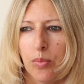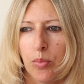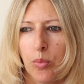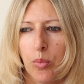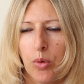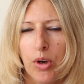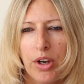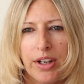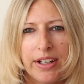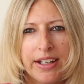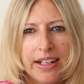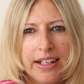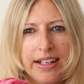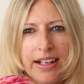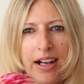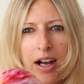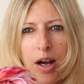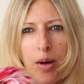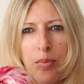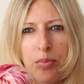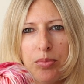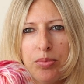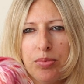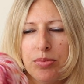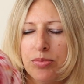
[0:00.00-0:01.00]
working it
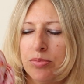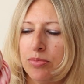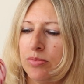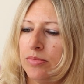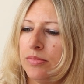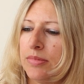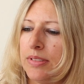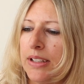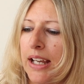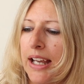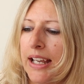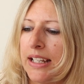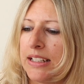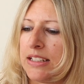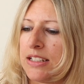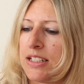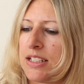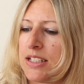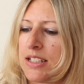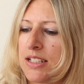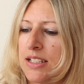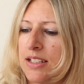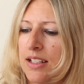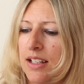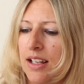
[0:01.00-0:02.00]
up and
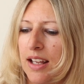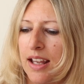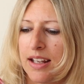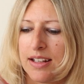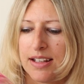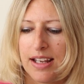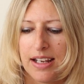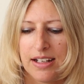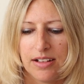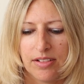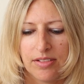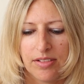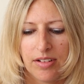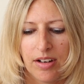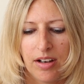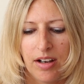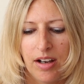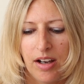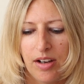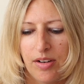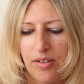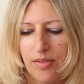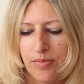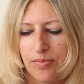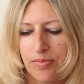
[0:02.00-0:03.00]
then
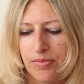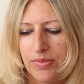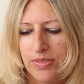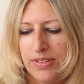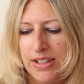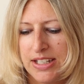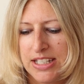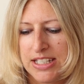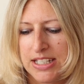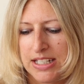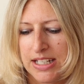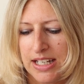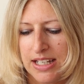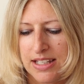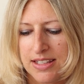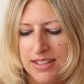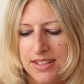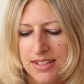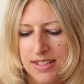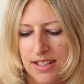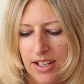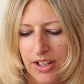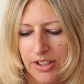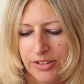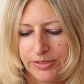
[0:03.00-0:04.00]
knitting it.
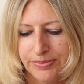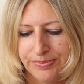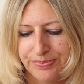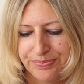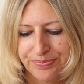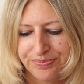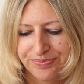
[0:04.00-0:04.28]
So